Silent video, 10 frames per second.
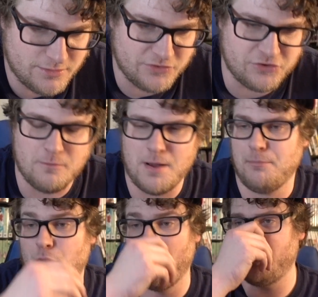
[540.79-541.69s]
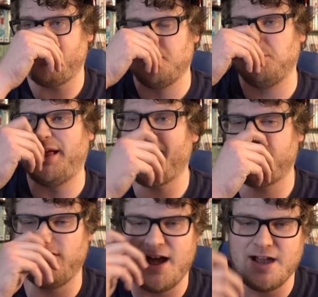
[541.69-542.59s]
So my boy from Black
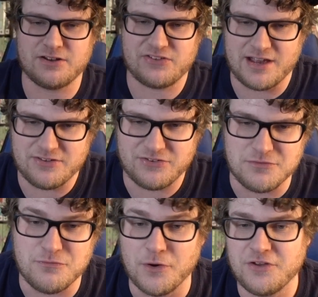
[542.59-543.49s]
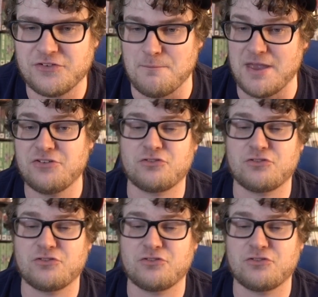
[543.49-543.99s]
Flag decides to voice Mace